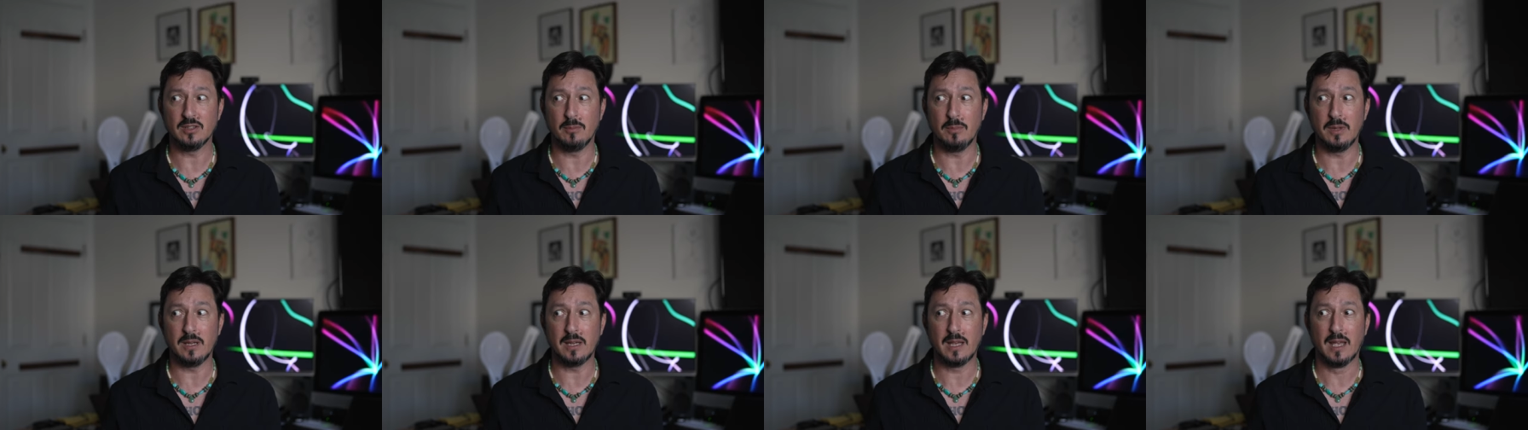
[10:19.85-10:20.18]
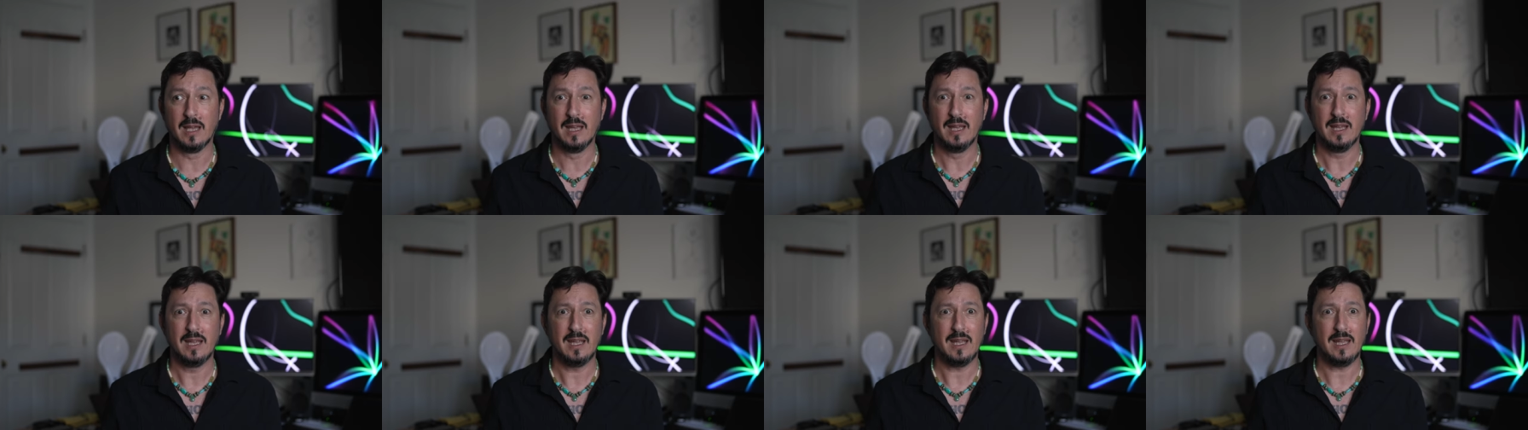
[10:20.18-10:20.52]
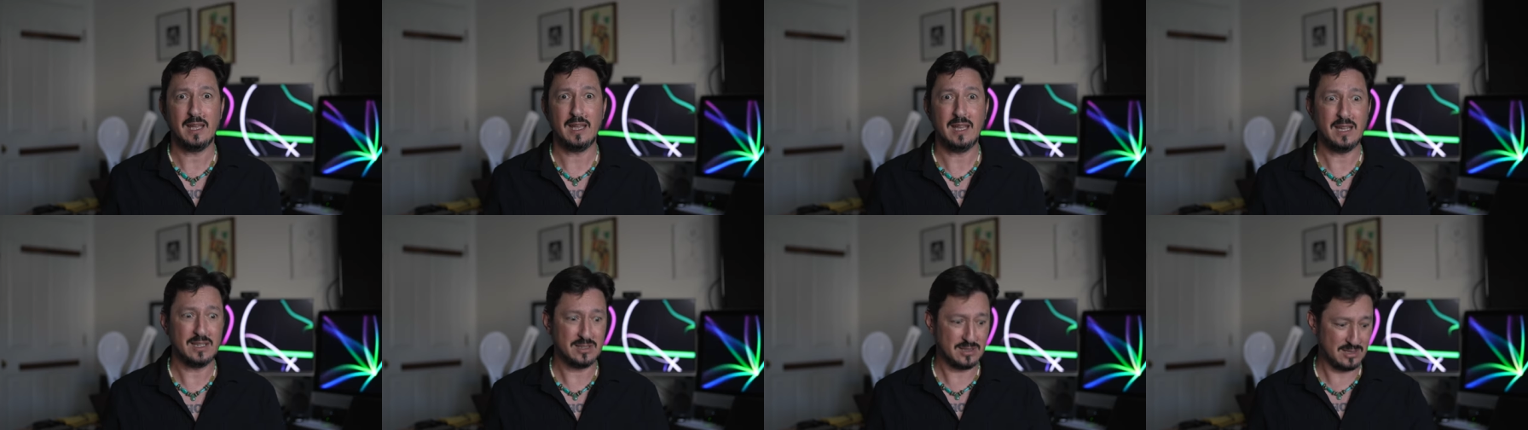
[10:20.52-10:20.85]
I'm like,
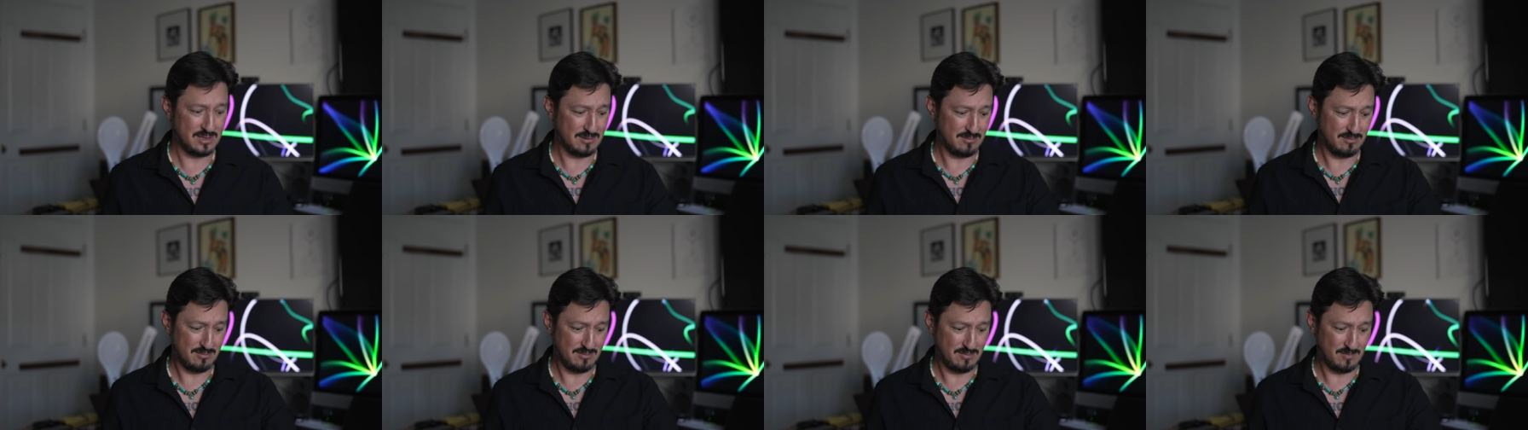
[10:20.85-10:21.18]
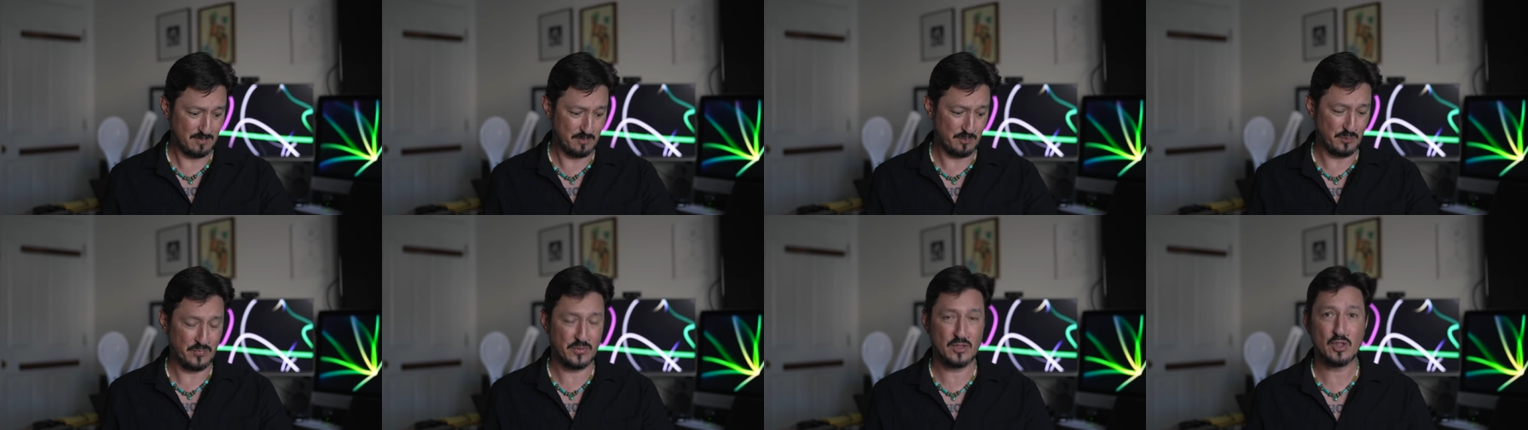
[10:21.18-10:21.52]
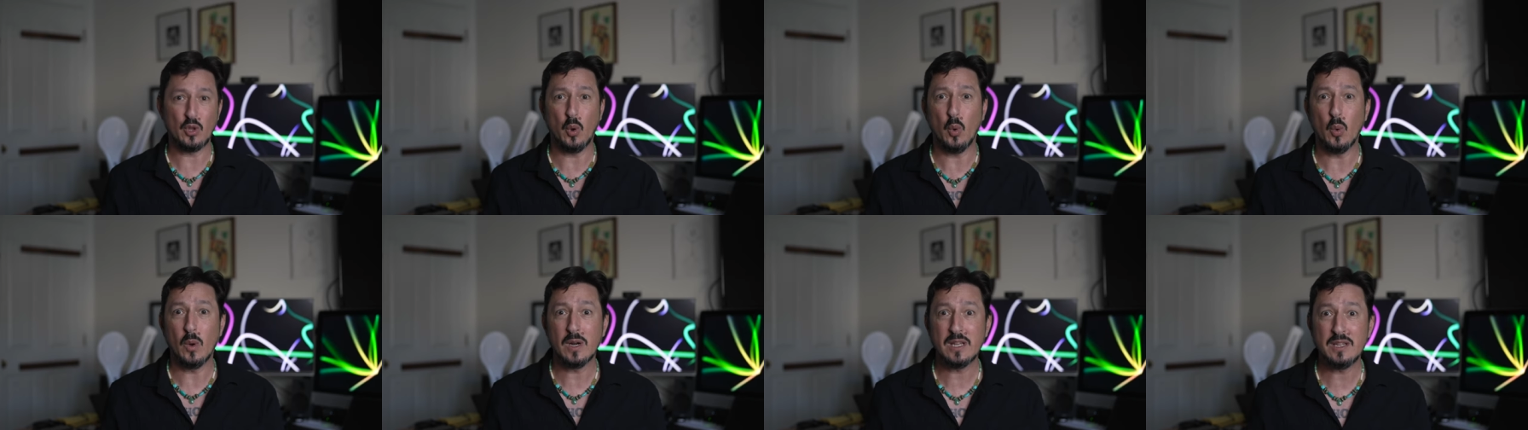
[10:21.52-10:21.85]
it's
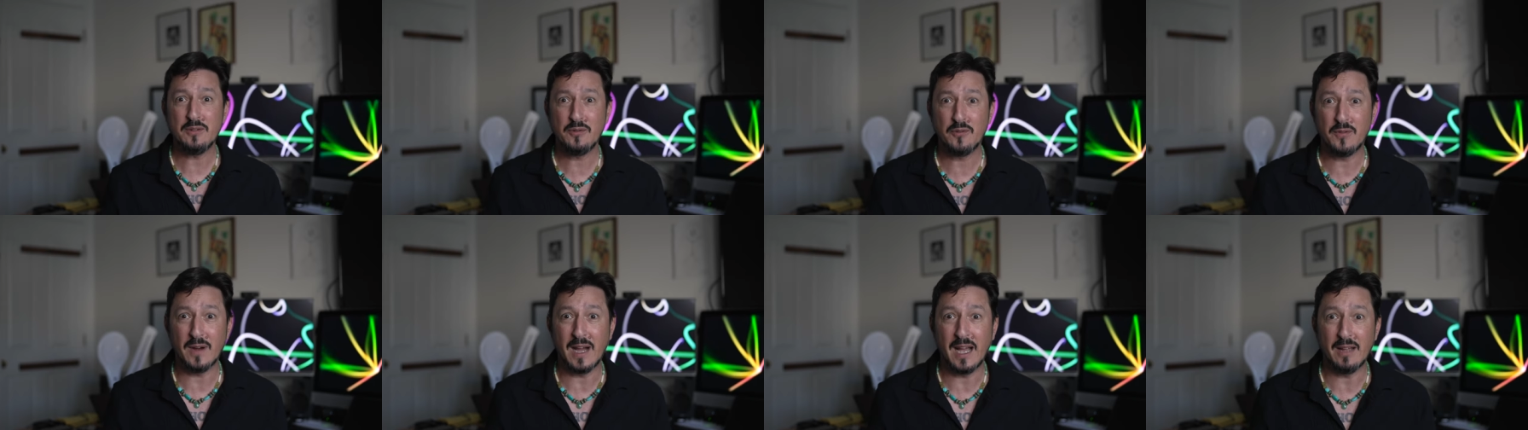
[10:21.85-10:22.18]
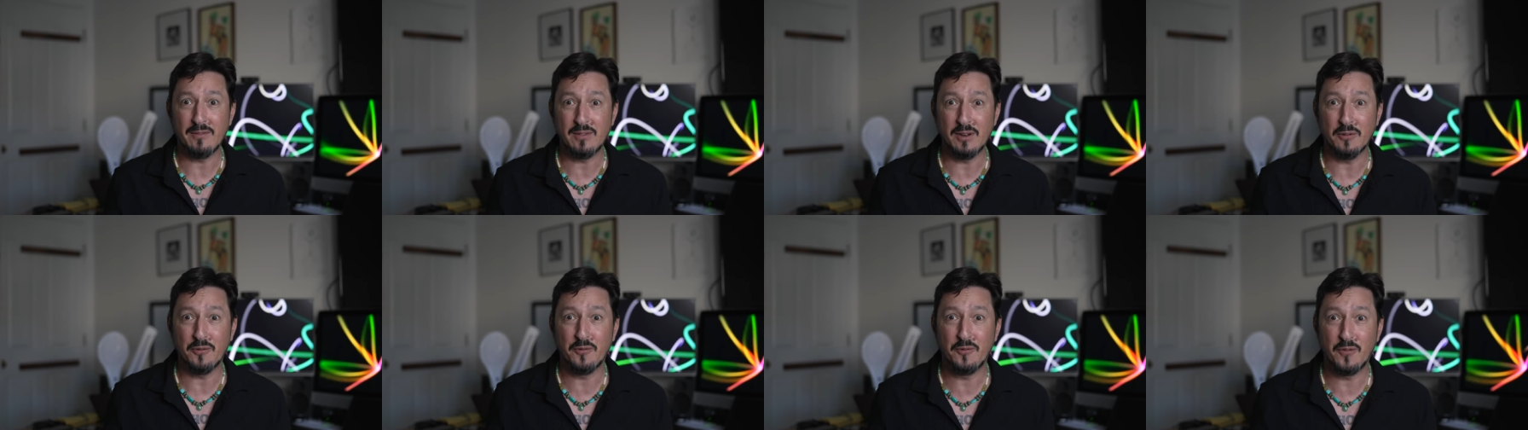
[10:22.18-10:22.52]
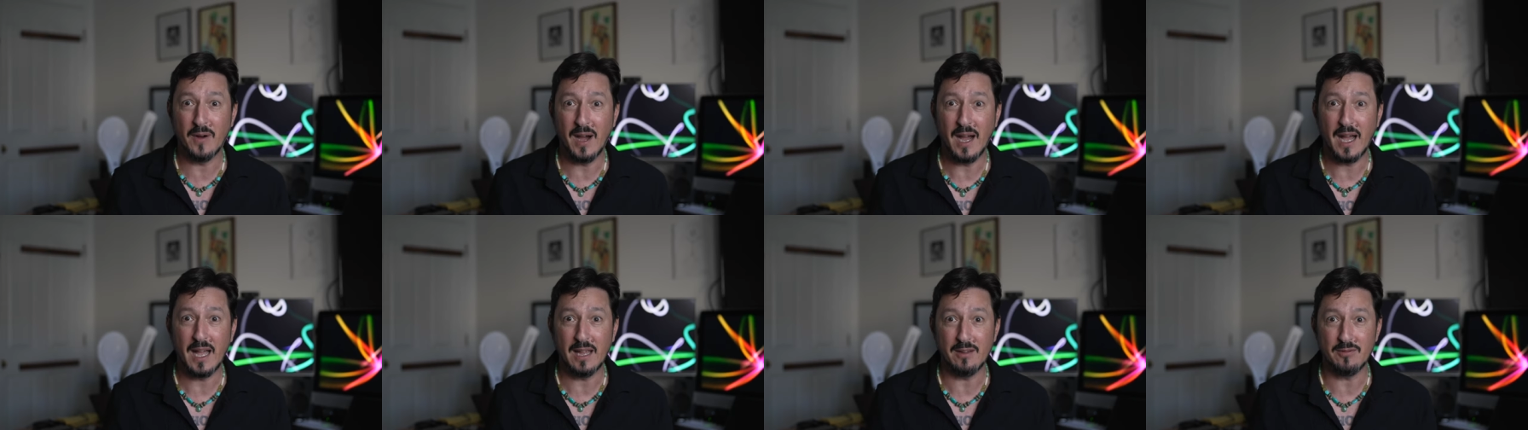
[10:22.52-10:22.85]
25 to
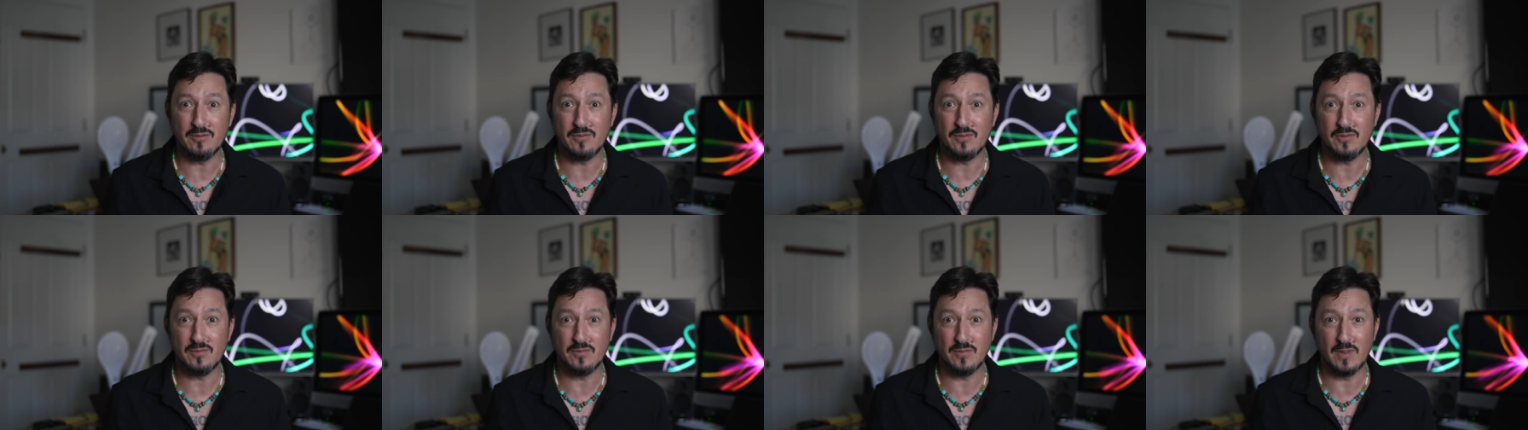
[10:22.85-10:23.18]
5.